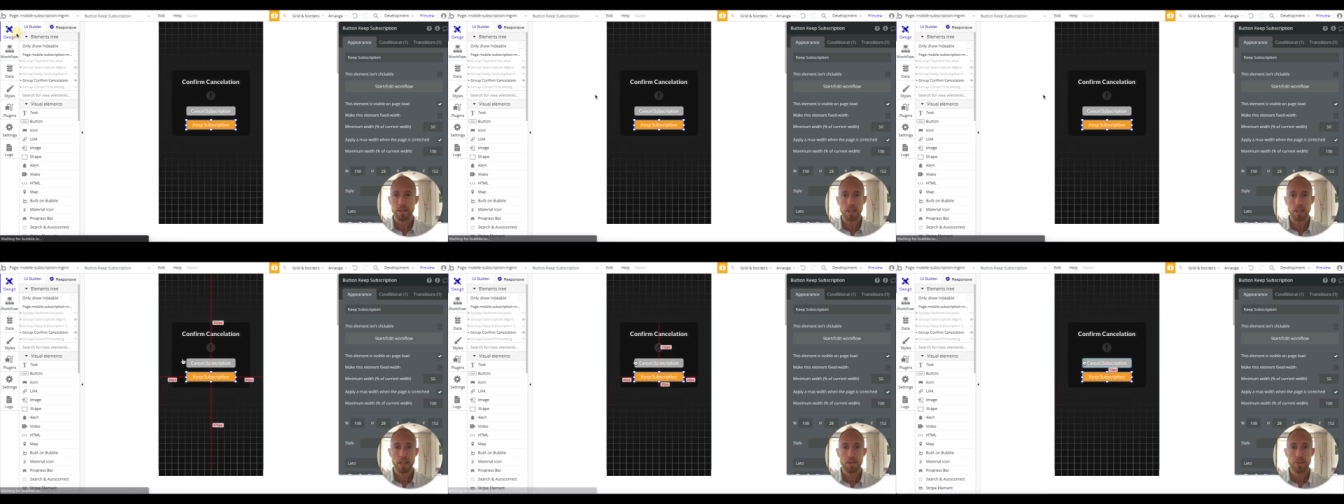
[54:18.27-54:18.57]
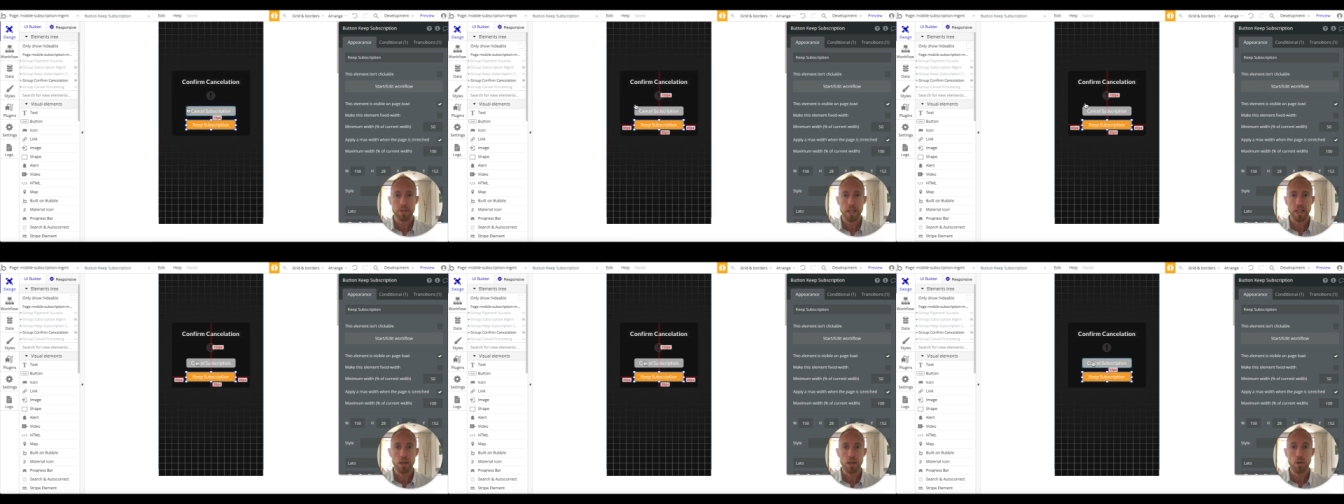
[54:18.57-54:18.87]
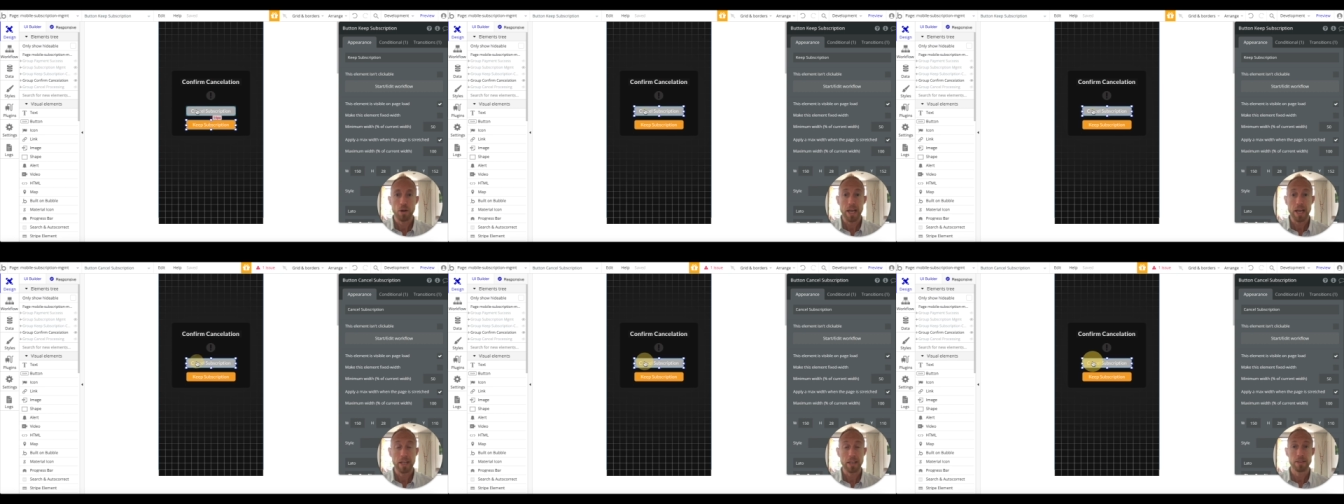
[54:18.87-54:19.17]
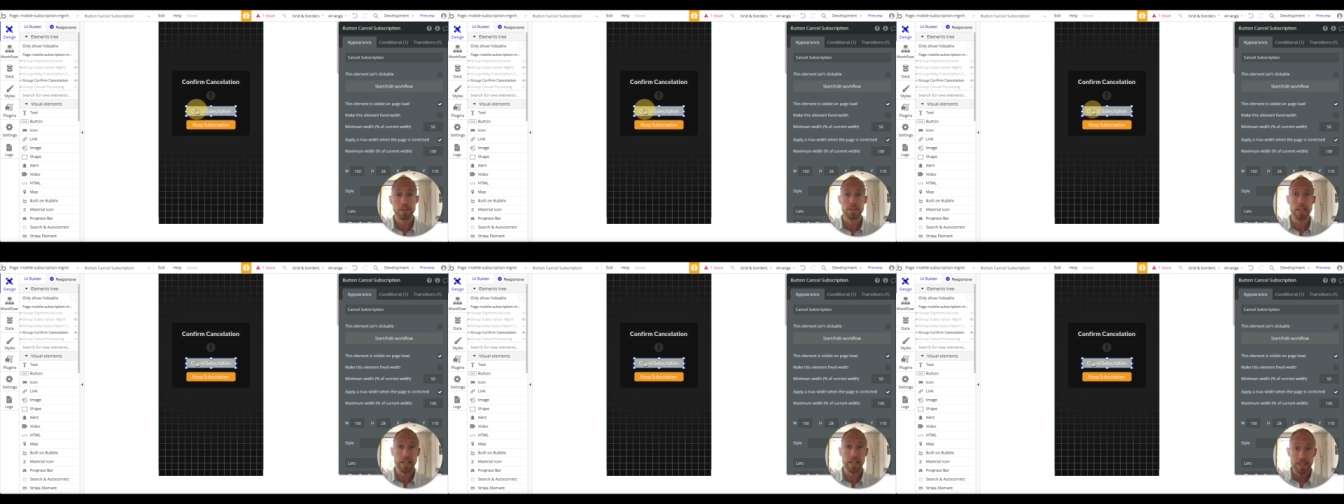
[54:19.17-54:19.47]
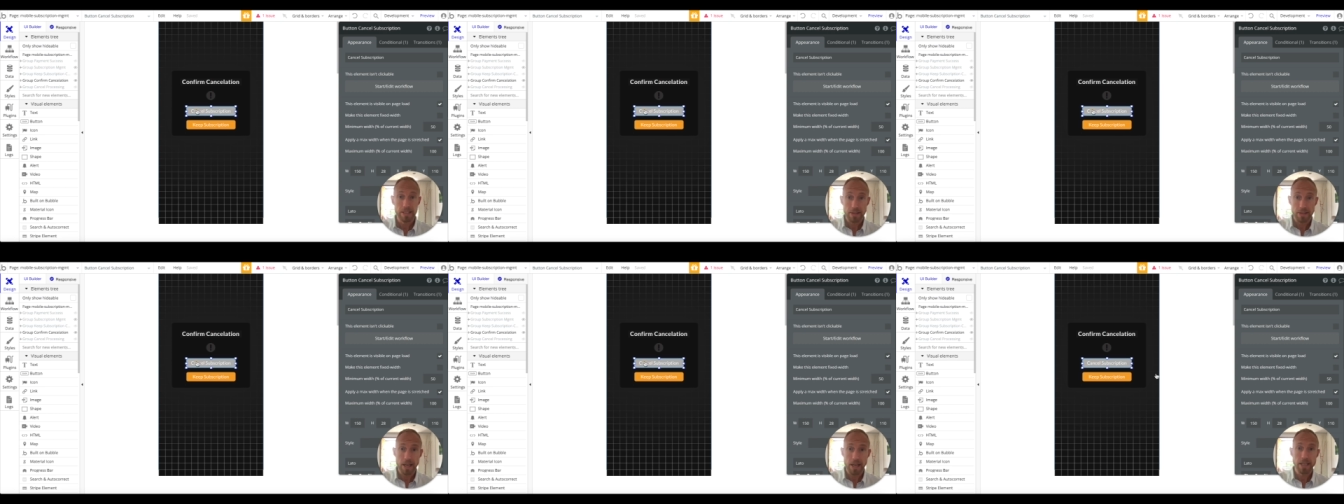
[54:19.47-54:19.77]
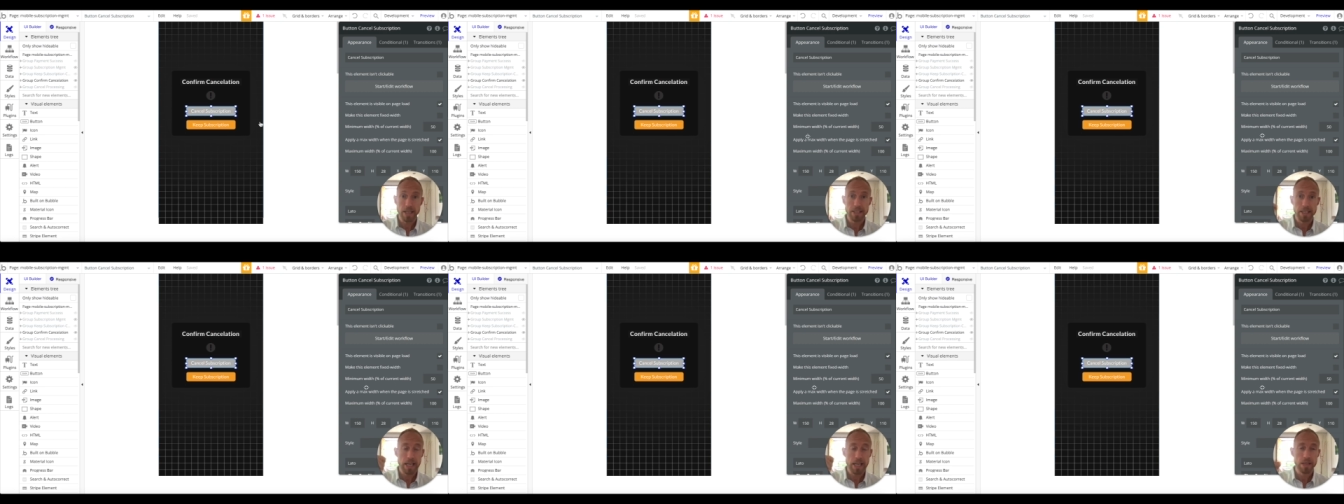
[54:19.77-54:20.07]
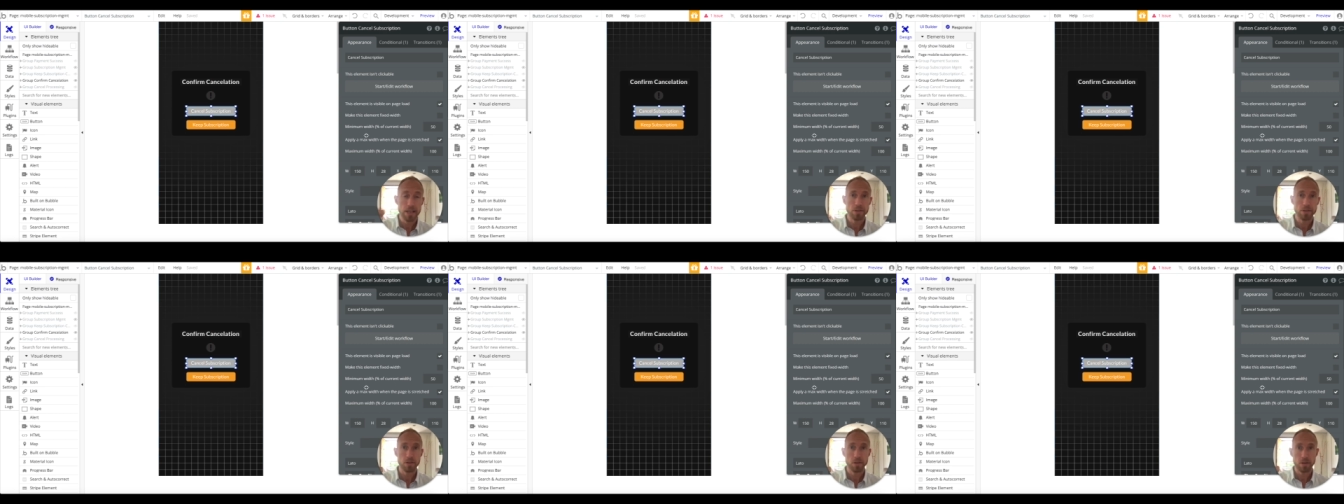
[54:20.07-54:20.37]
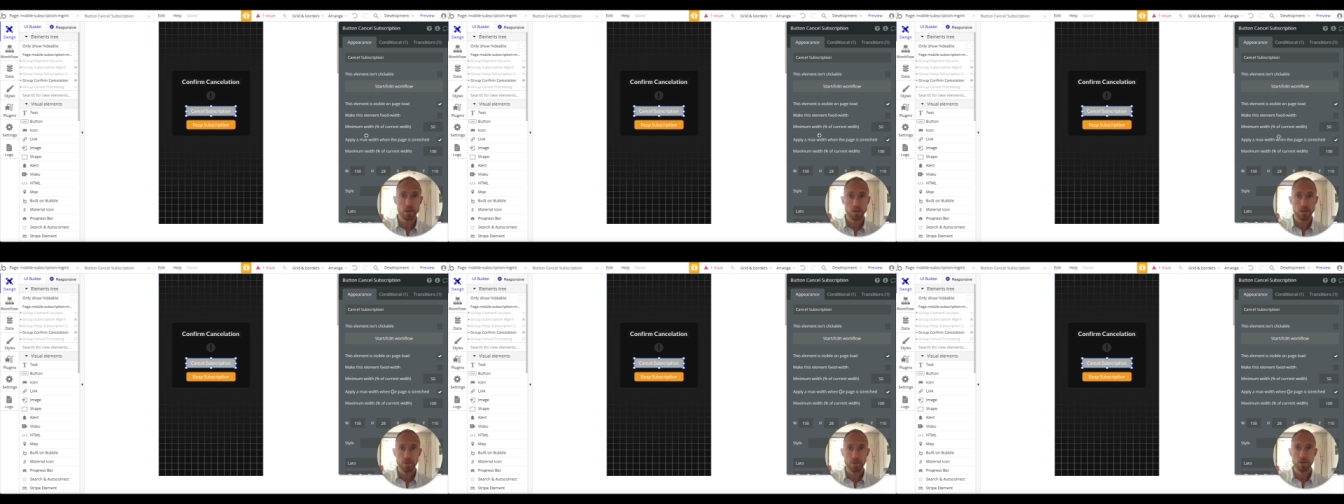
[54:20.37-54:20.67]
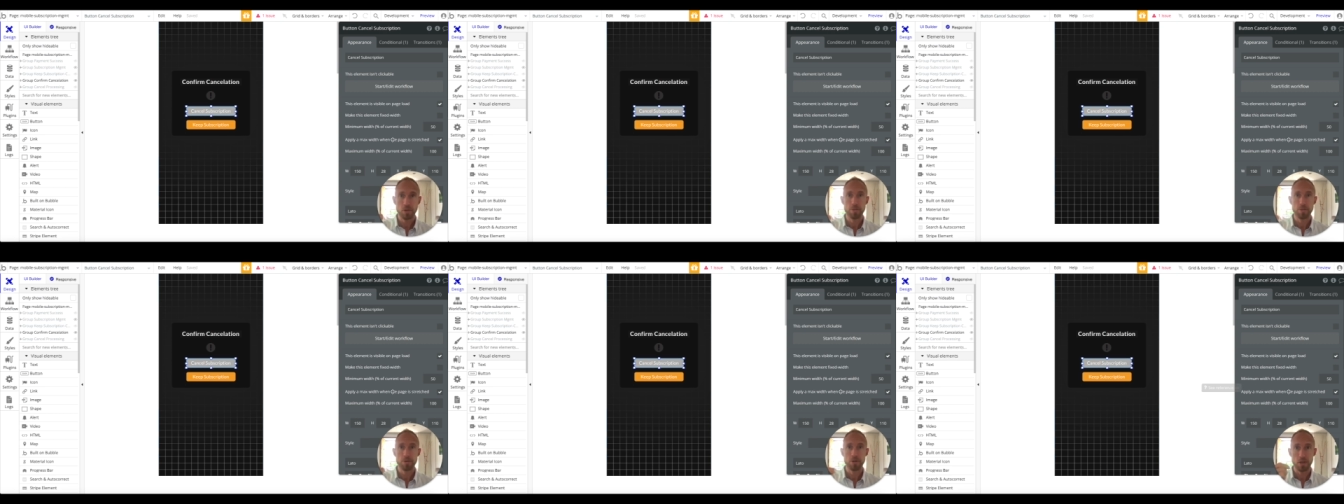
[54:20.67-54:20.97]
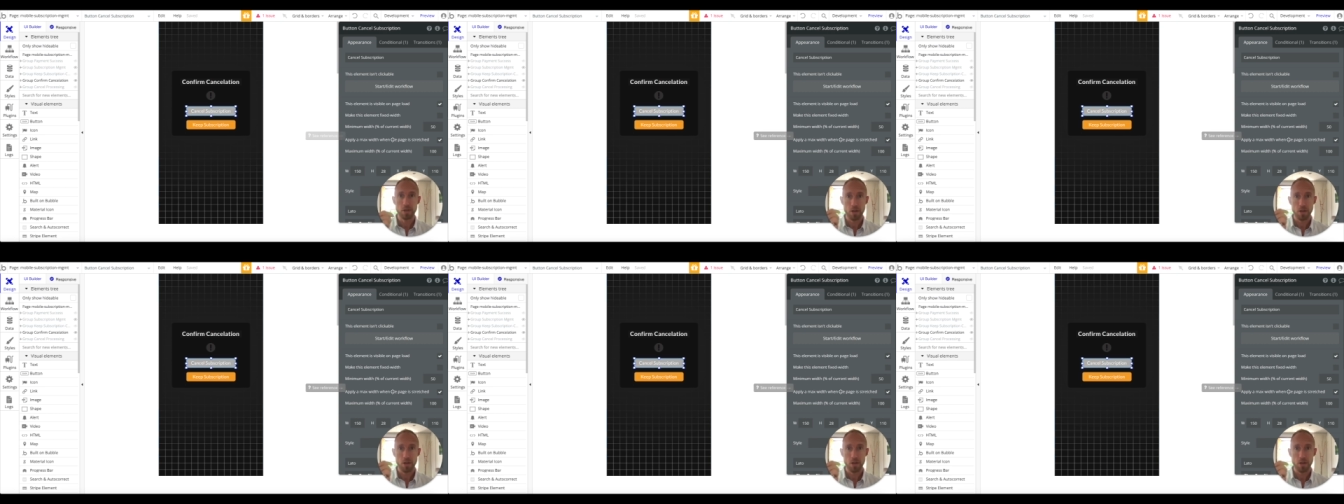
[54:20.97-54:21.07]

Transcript: if they go ahead and they decide to cancel their subscription